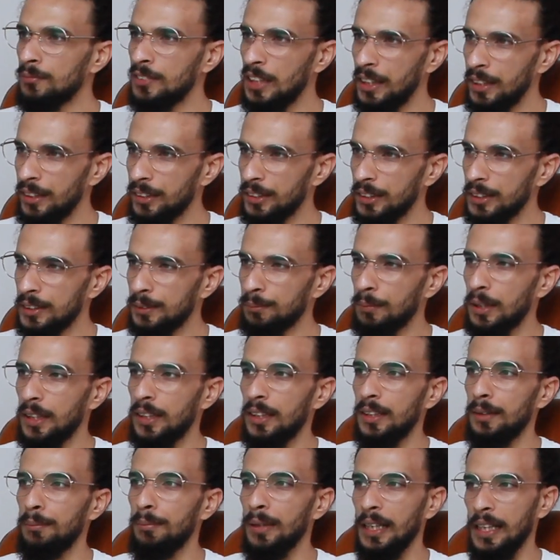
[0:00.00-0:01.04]
here is
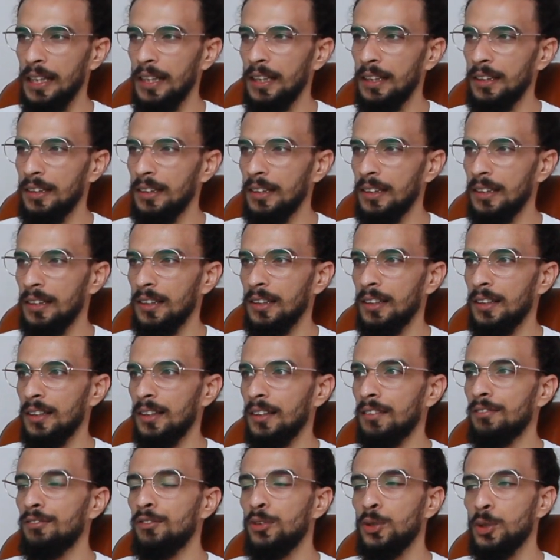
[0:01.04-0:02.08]
my plan
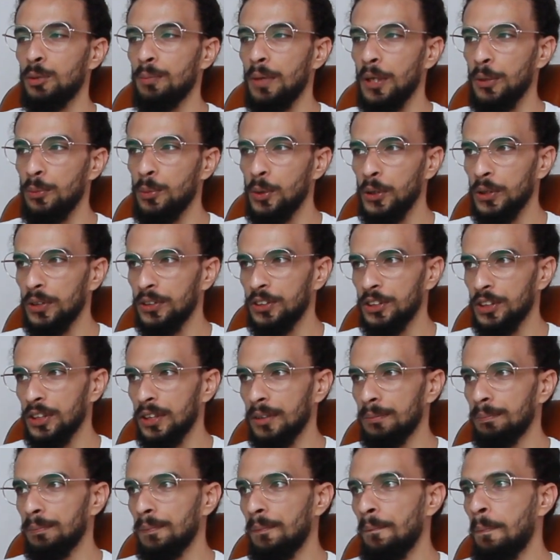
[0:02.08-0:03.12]
for my
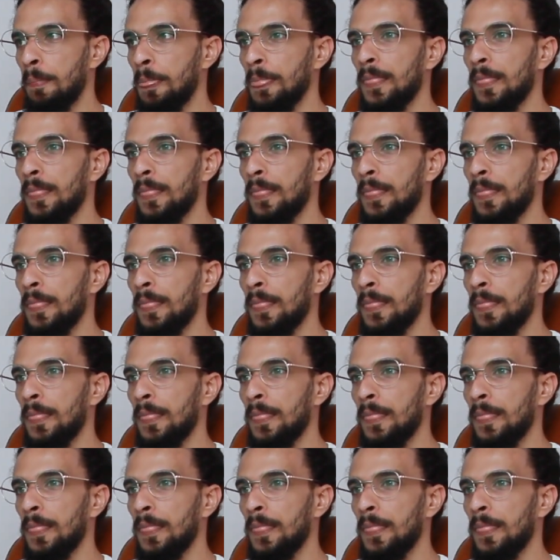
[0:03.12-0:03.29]
workshop.